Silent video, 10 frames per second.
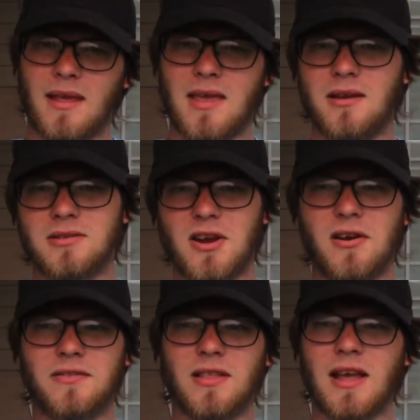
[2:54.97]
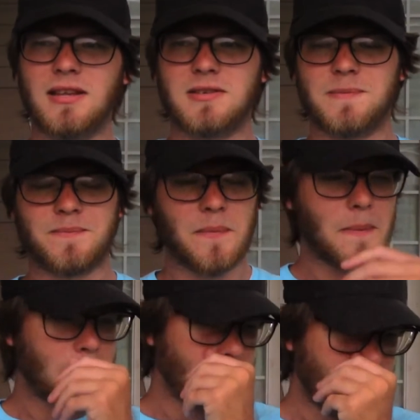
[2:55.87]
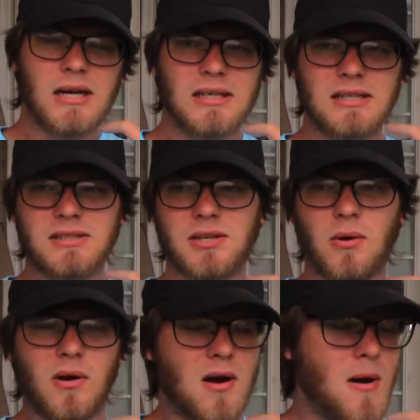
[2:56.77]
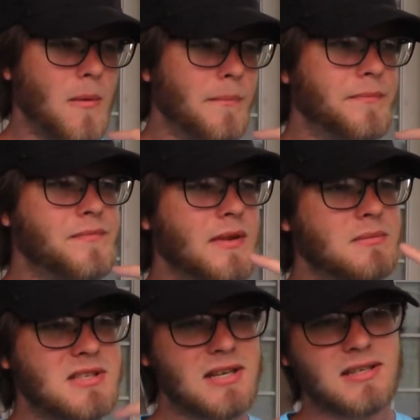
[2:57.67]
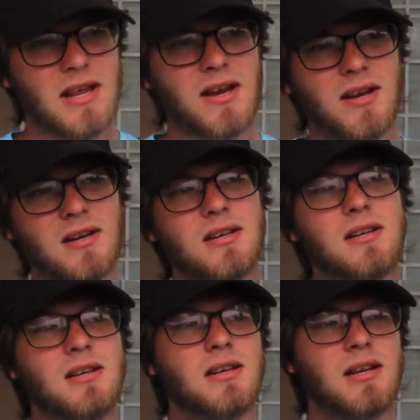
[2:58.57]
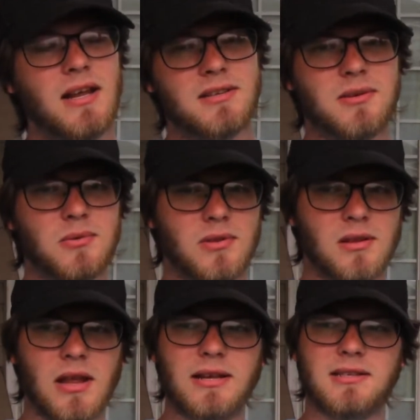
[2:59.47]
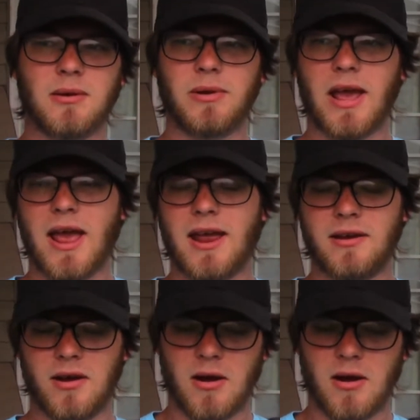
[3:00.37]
can you go turn off the lights?" And so I'm sitting there, and so the lights that we had,